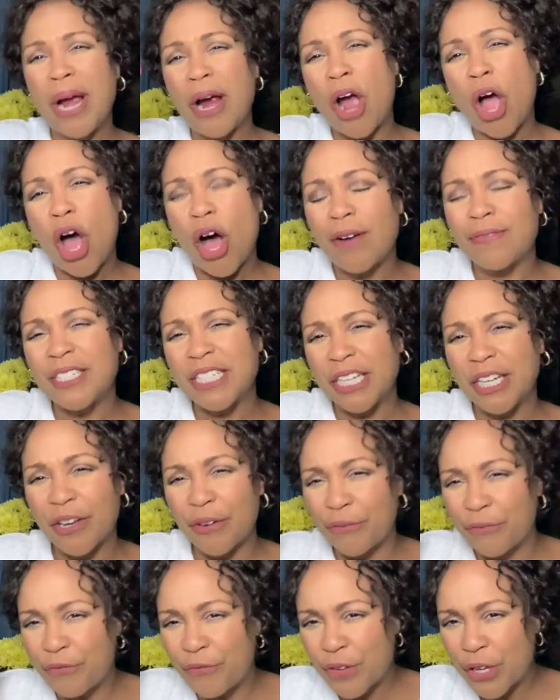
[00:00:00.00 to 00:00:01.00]
are often
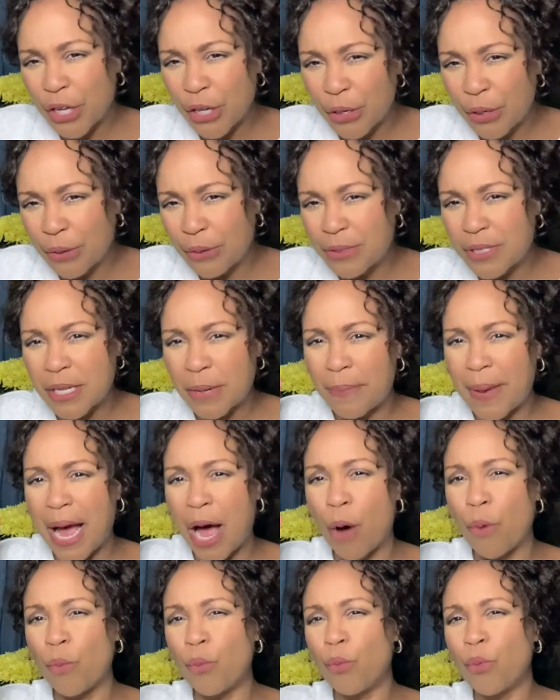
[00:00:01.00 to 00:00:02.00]
confused
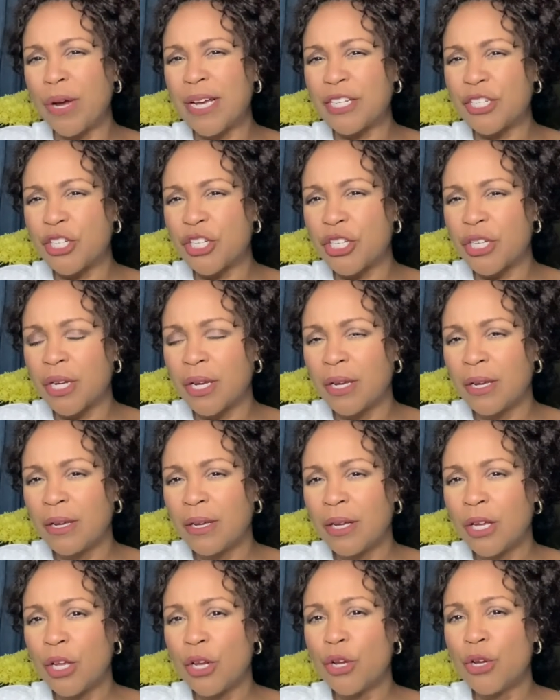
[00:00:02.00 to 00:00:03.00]
about which
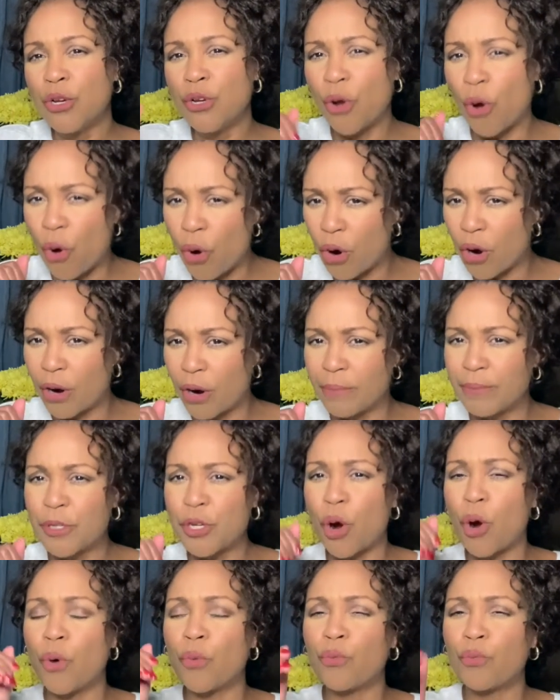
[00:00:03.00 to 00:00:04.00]
norms
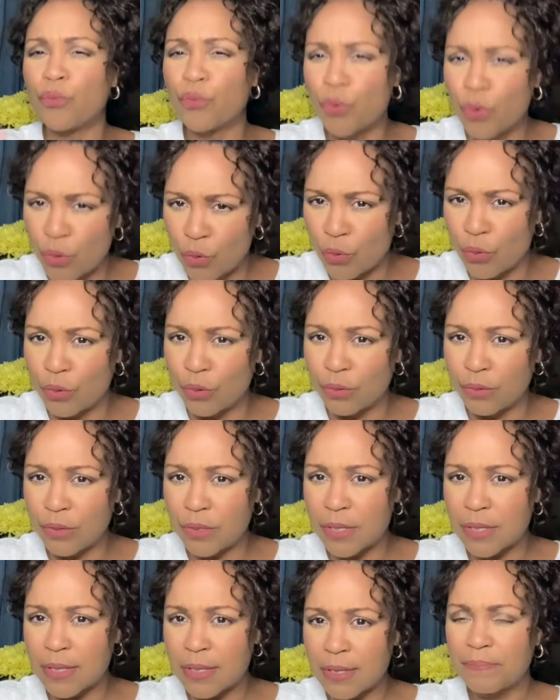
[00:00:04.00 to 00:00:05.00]
or
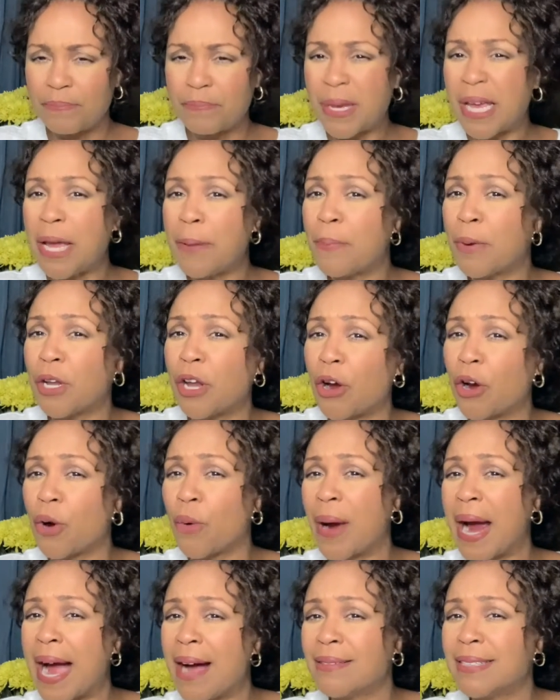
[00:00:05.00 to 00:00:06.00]
rules people are
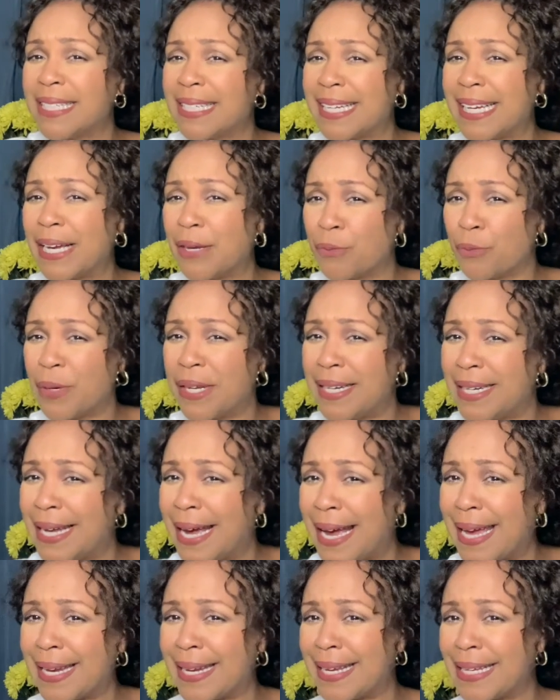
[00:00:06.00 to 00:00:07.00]
grounded in when
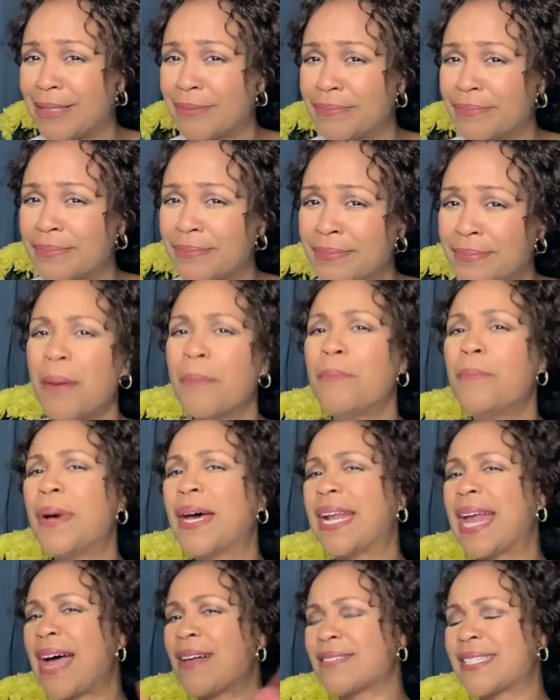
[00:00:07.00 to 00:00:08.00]
dating.
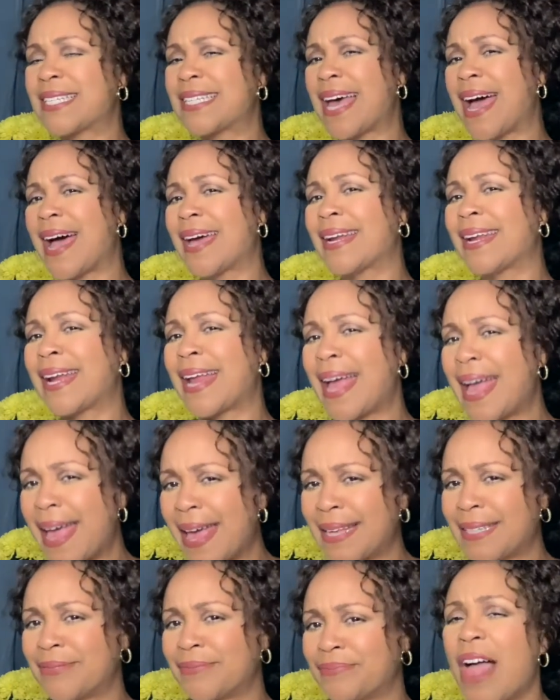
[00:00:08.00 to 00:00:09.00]
But outside of
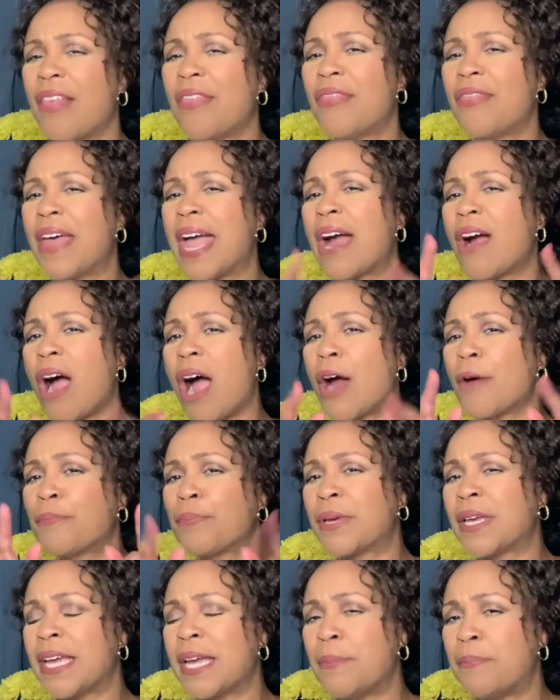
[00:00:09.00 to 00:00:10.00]
that, there are
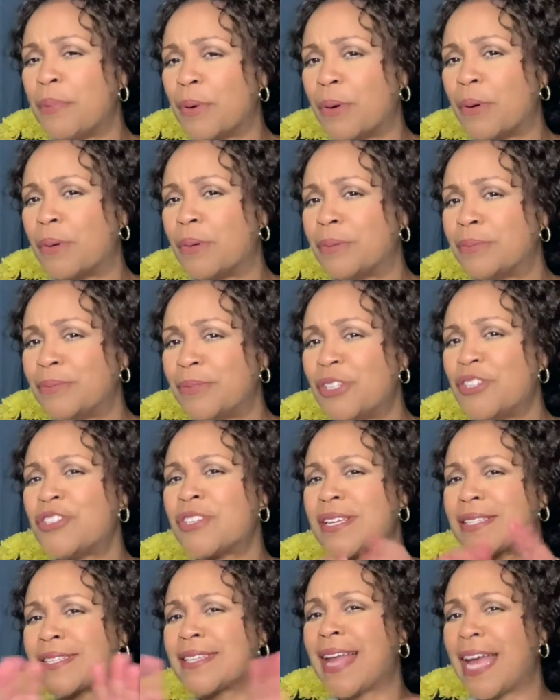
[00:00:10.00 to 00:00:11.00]
people,
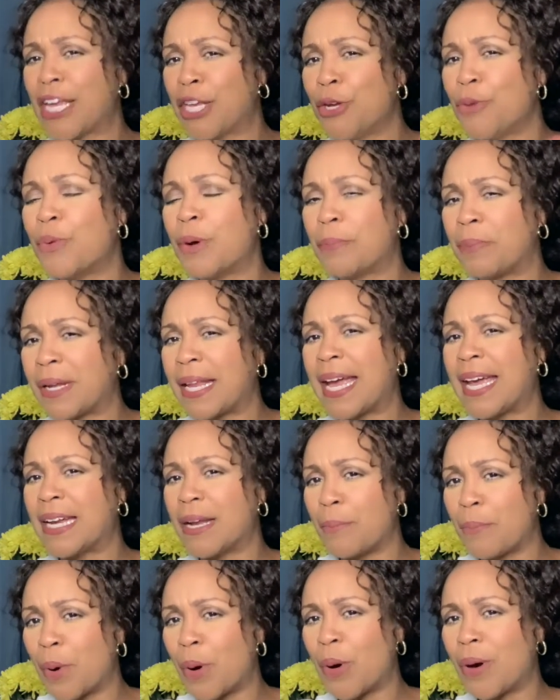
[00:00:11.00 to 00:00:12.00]
just like you would play in
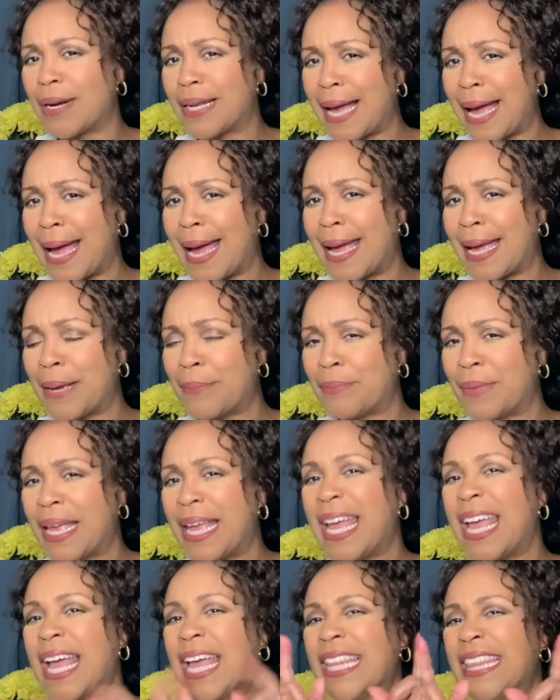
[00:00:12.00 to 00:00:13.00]
a board game,
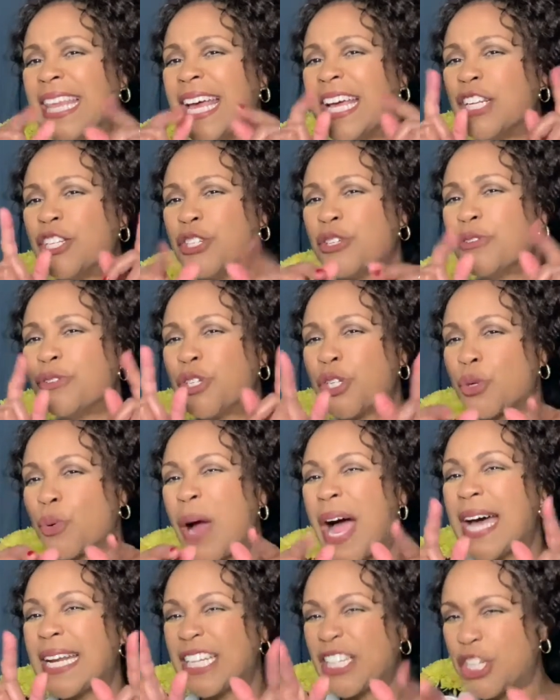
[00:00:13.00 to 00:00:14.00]
that do
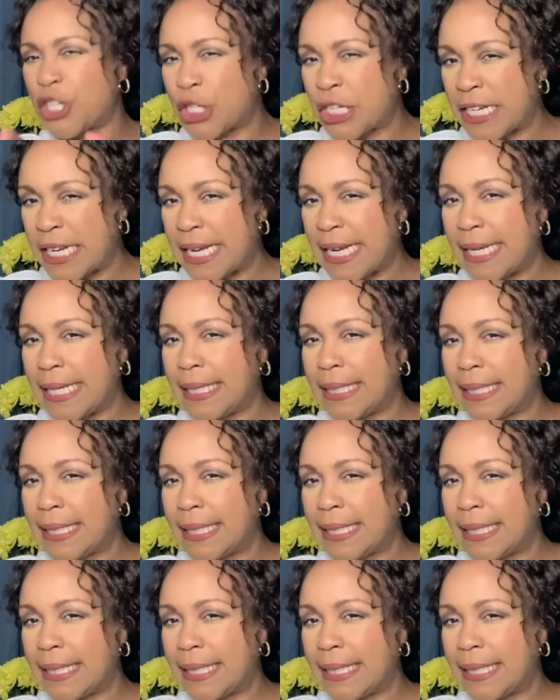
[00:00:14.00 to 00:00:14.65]
try to cheat